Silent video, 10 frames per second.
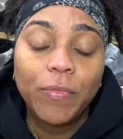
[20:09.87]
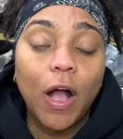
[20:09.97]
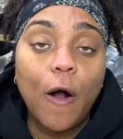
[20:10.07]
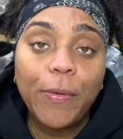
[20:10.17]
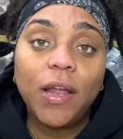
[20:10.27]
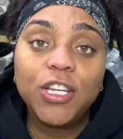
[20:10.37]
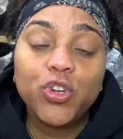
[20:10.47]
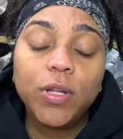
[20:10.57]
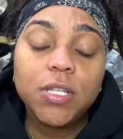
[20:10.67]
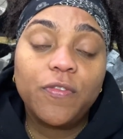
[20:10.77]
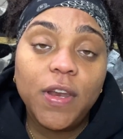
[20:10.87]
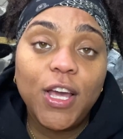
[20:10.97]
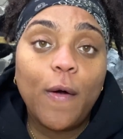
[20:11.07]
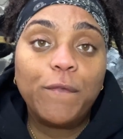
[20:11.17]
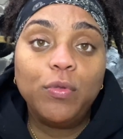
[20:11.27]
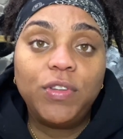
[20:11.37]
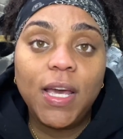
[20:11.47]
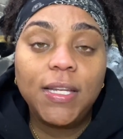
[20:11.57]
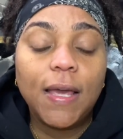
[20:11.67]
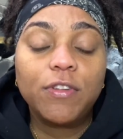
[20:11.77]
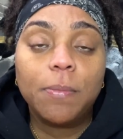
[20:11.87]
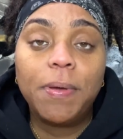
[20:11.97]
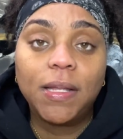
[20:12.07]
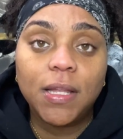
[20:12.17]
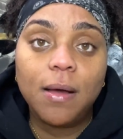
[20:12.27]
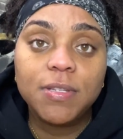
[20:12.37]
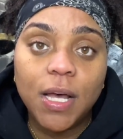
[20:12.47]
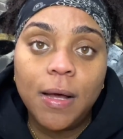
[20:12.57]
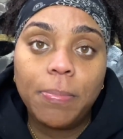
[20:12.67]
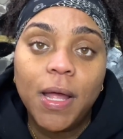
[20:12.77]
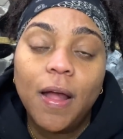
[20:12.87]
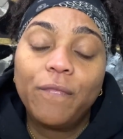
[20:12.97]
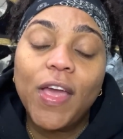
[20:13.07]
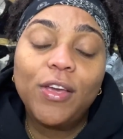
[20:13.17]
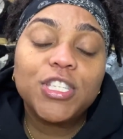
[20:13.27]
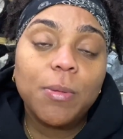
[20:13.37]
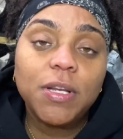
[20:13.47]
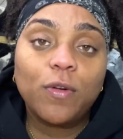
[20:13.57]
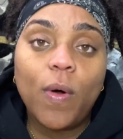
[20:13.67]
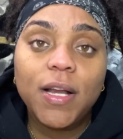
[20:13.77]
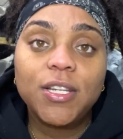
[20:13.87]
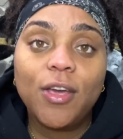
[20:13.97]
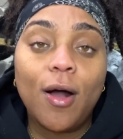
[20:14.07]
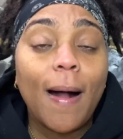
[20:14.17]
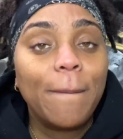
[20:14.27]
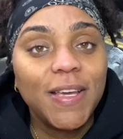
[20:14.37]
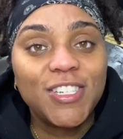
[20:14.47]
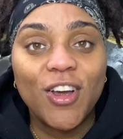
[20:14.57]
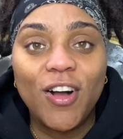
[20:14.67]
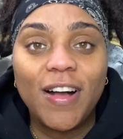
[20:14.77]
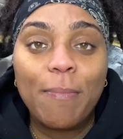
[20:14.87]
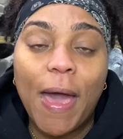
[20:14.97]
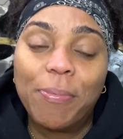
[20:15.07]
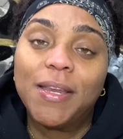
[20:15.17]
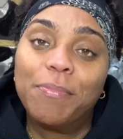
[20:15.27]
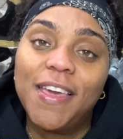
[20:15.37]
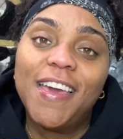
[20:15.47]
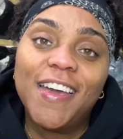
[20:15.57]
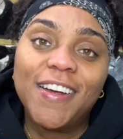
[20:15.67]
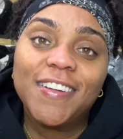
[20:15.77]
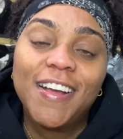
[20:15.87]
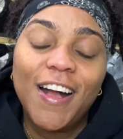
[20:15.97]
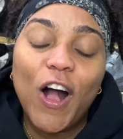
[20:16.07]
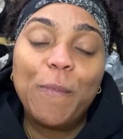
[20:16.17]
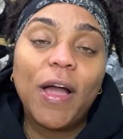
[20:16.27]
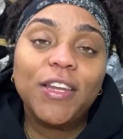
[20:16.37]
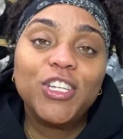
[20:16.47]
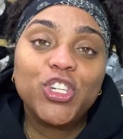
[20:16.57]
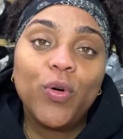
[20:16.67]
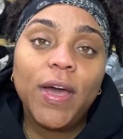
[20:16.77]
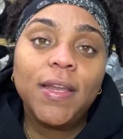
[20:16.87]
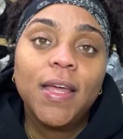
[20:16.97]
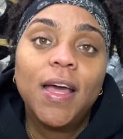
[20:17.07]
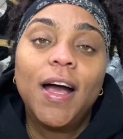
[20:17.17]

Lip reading: I hope y'all enjoyed this video. If you did, give it a big thumbs up. Thank you so much for watching, y'all. I missed y'all. I'm happy to be here. I hope y'all enjoyed.